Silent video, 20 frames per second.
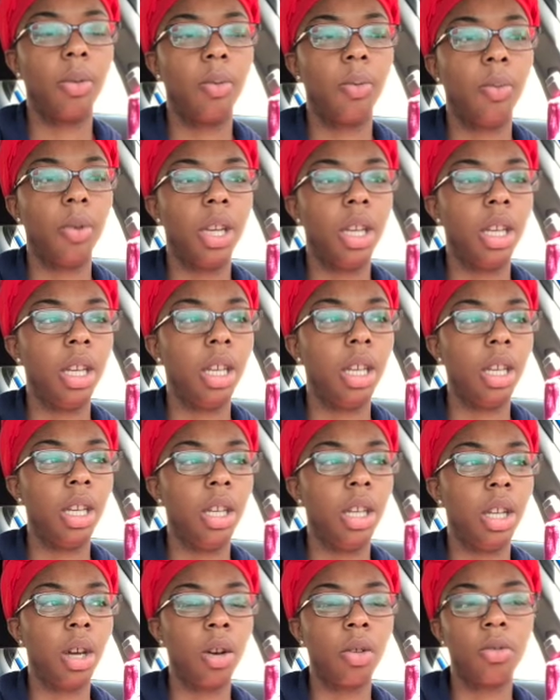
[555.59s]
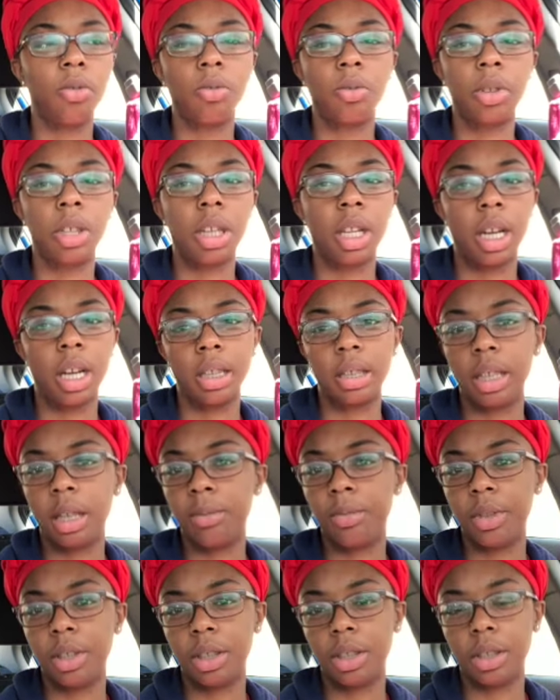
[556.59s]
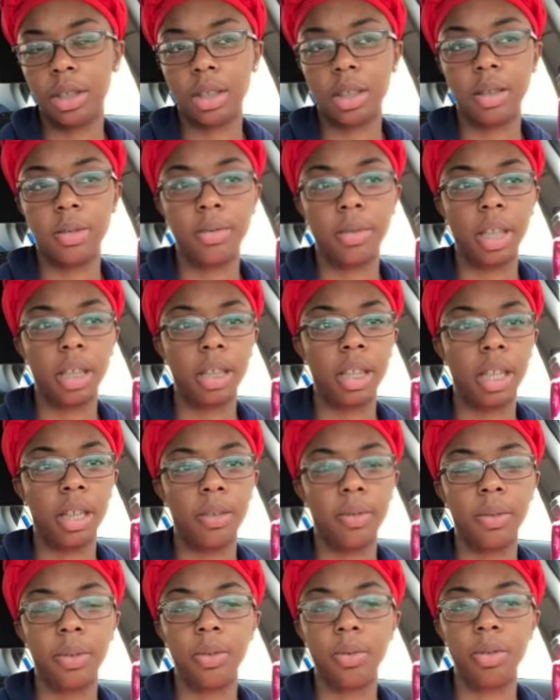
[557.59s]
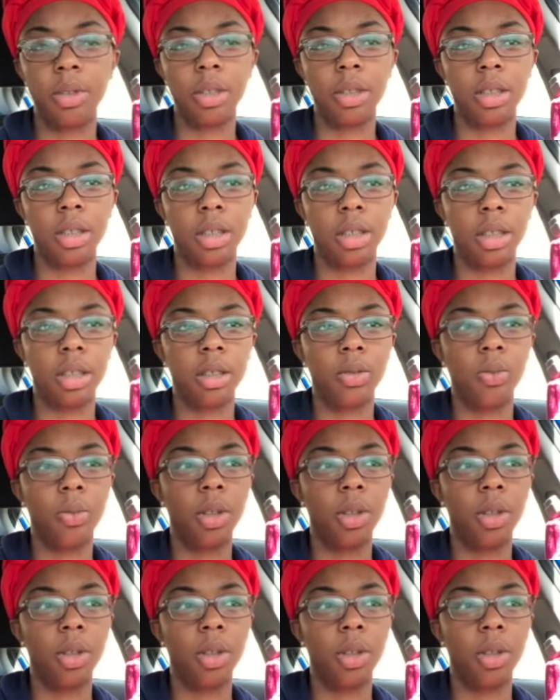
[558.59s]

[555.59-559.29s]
we don't realize how much stuff like that influences us,